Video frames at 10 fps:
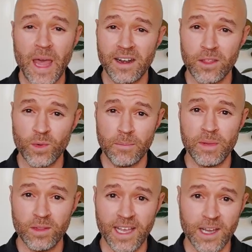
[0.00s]
Another way to
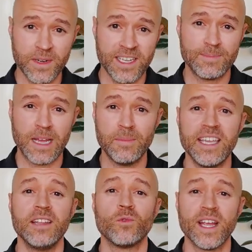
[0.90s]
build equity is by
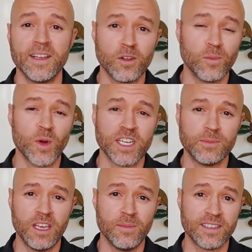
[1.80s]
making regular mortgage
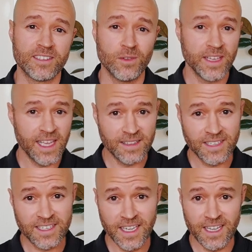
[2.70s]
payments. So again,
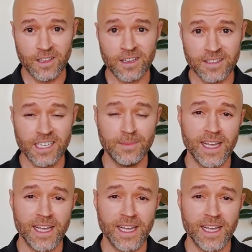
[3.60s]
sticking along the same